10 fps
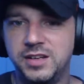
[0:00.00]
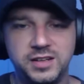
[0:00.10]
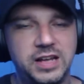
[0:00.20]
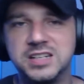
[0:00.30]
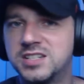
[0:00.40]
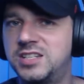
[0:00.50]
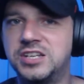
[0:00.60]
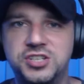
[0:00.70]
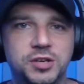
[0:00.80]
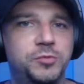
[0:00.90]
that
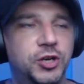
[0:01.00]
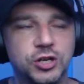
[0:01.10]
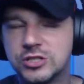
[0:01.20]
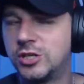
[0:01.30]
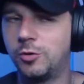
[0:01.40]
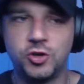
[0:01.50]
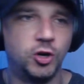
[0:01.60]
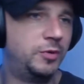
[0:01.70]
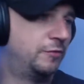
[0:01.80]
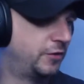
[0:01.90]
system, girl, stop coming
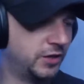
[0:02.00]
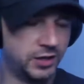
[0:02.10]
for you.